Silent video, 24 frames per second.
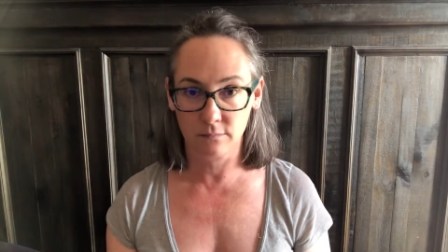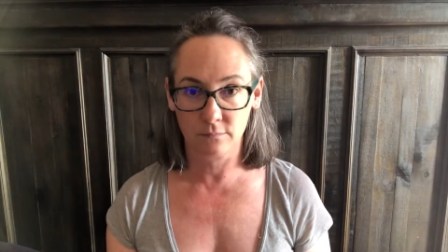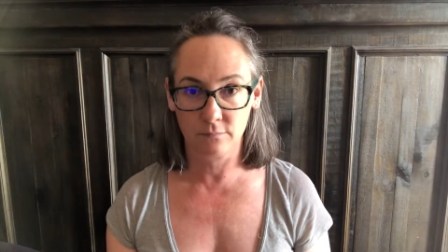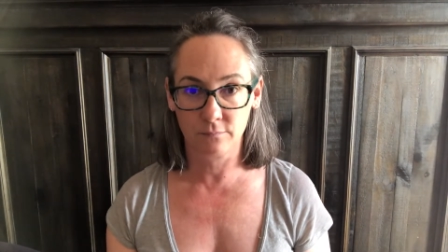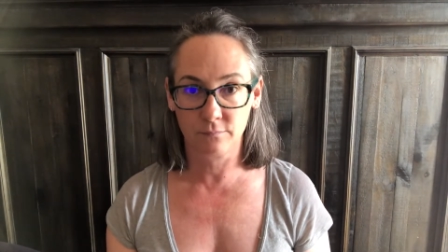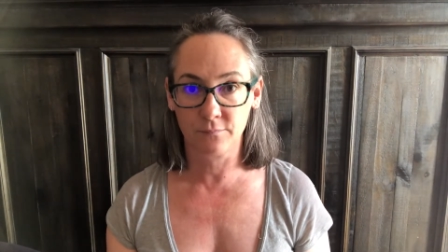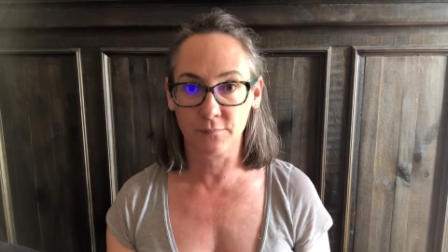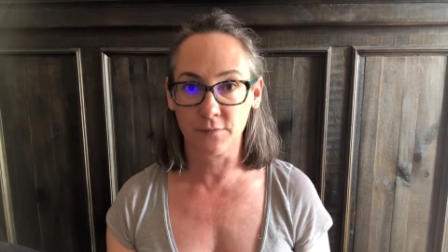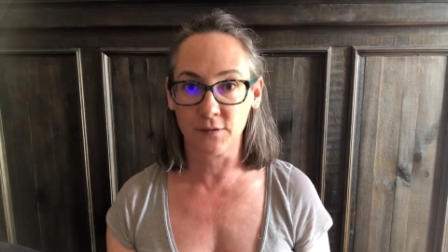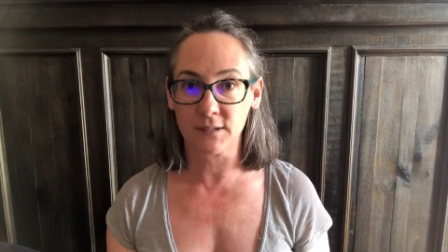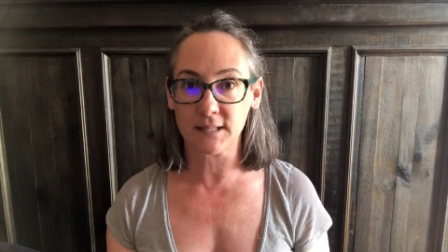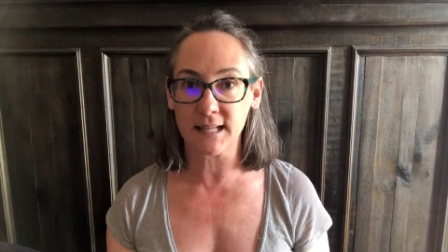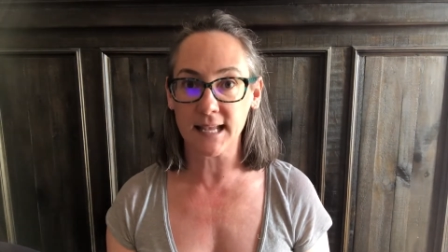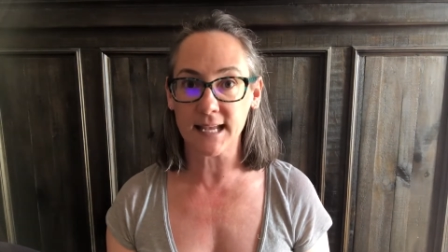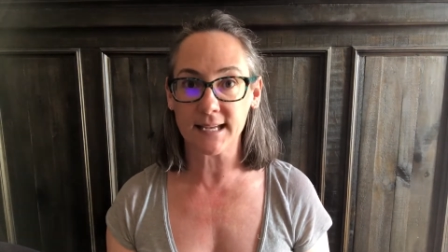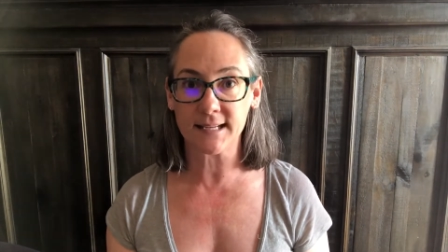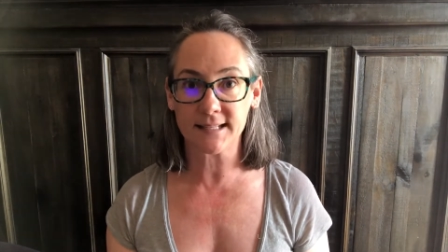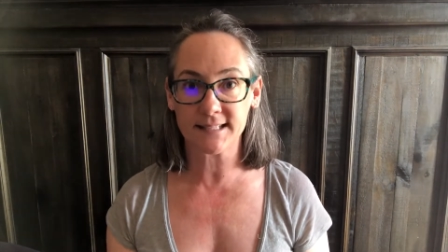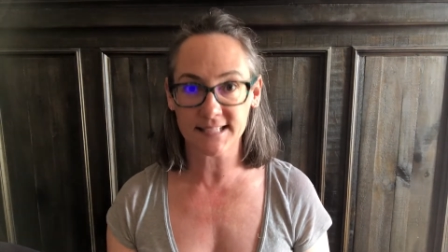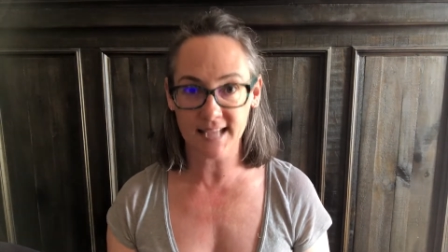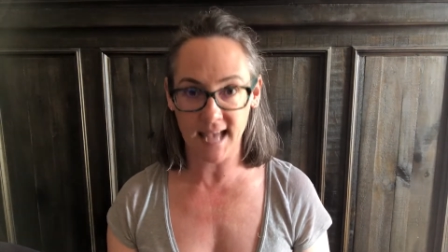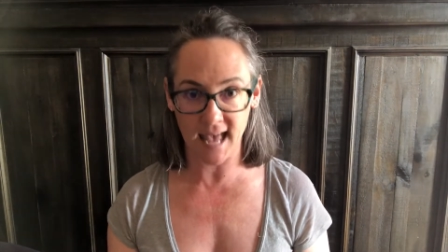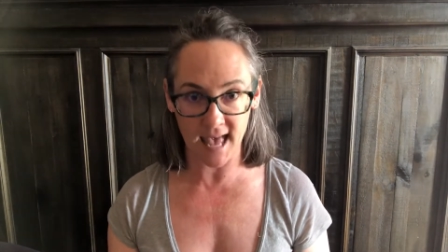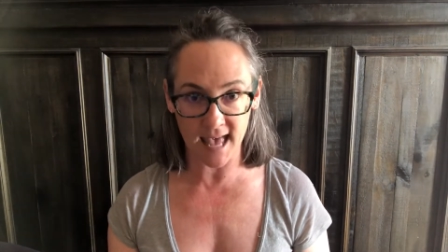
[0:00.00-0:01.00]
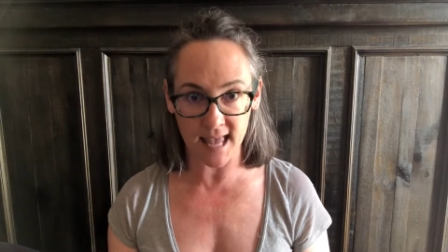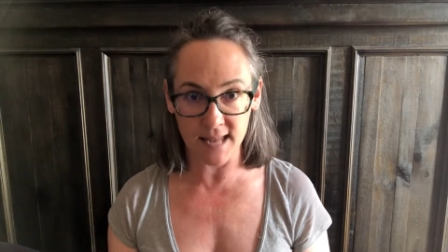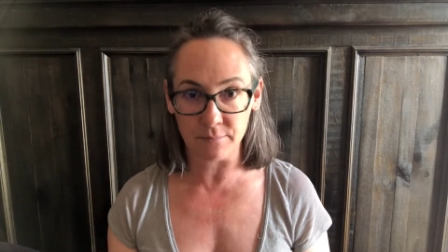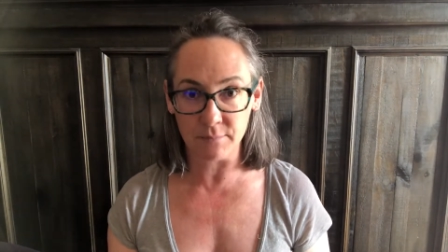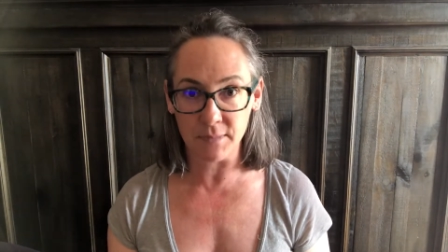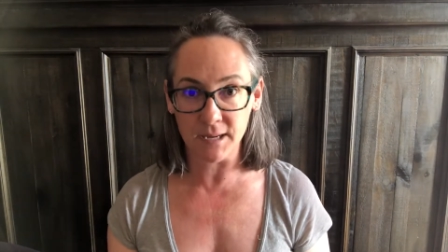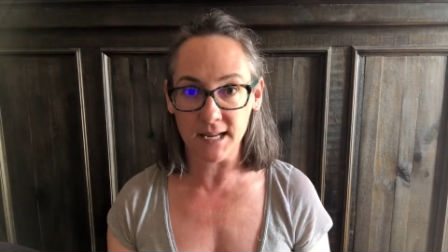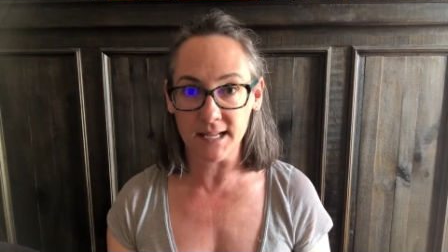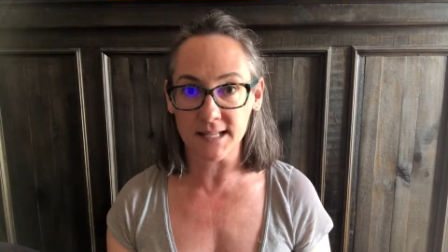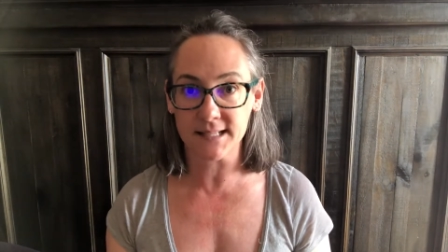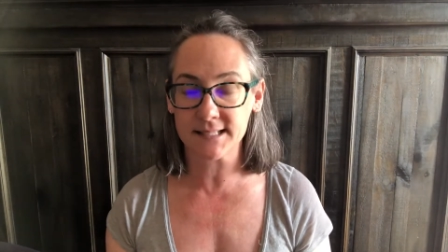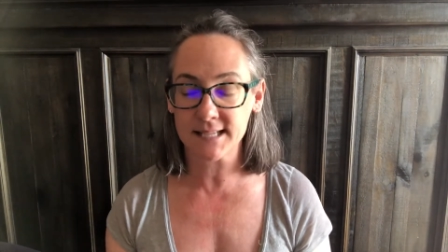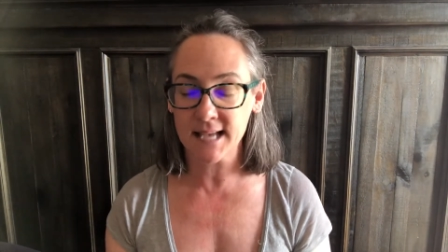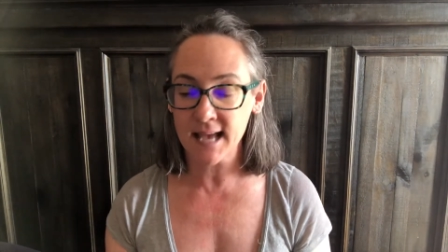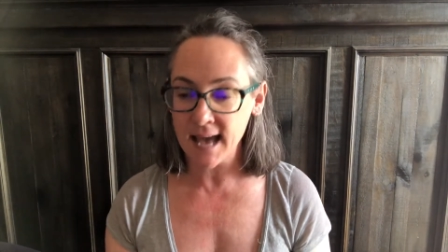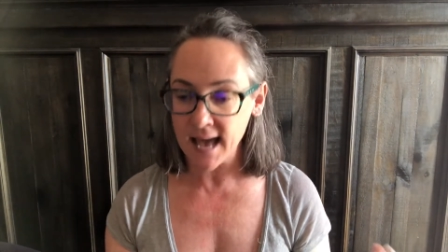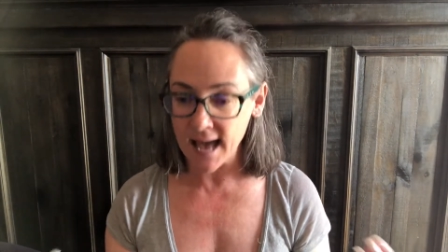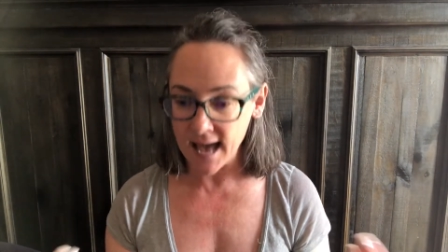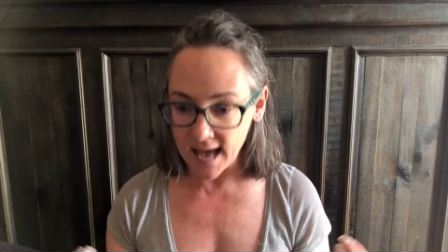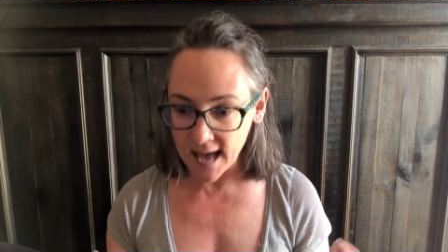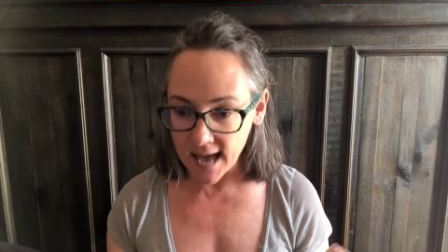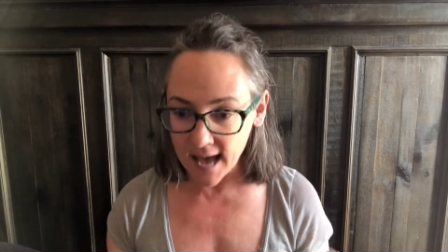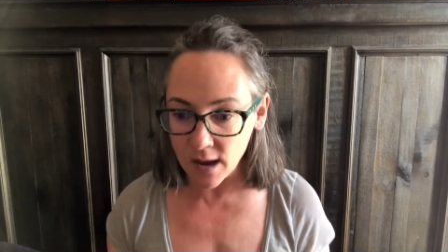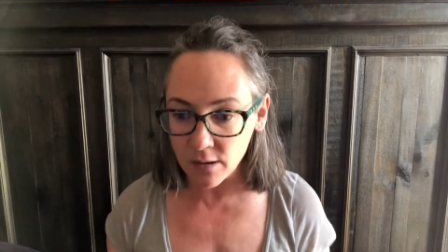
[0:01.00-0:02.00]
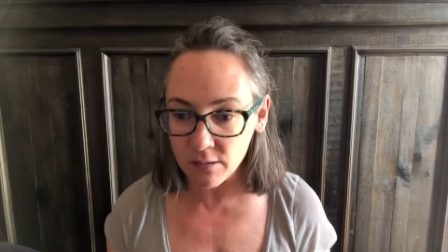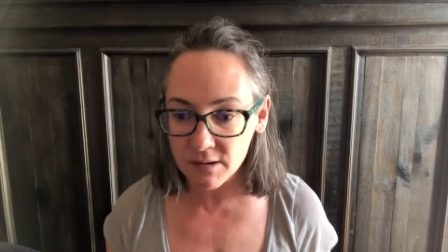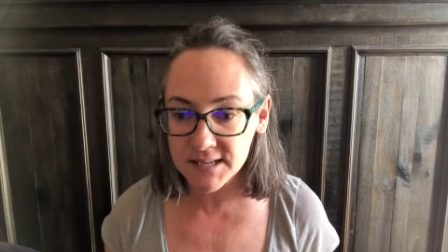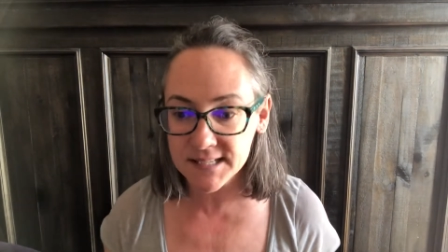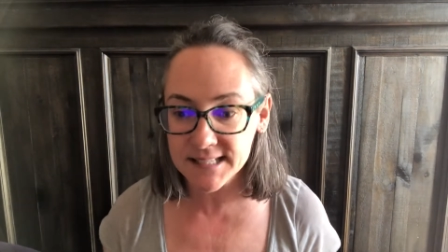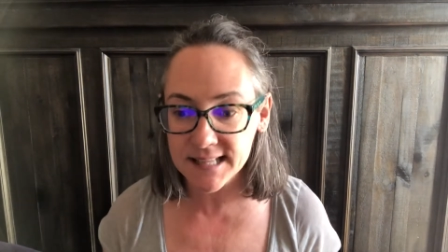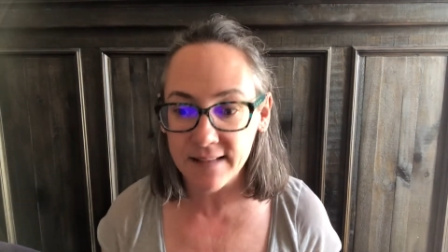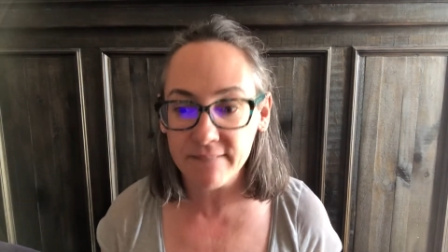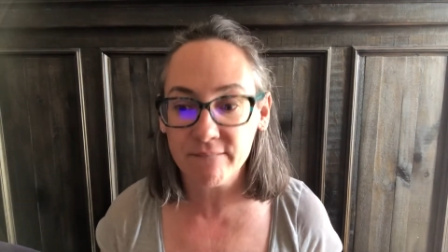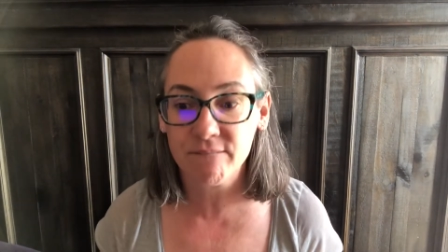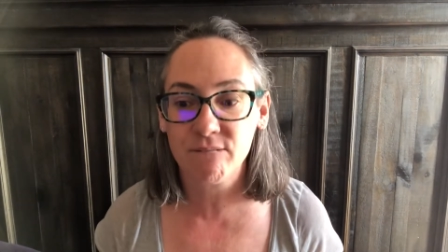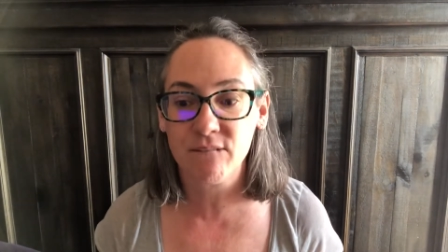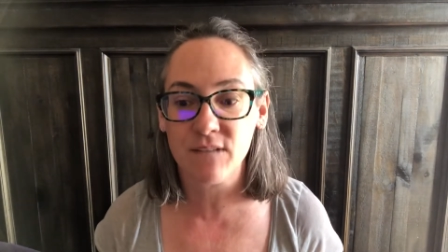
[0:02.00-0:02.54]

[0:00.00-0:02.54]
for like 10 minutes. How does that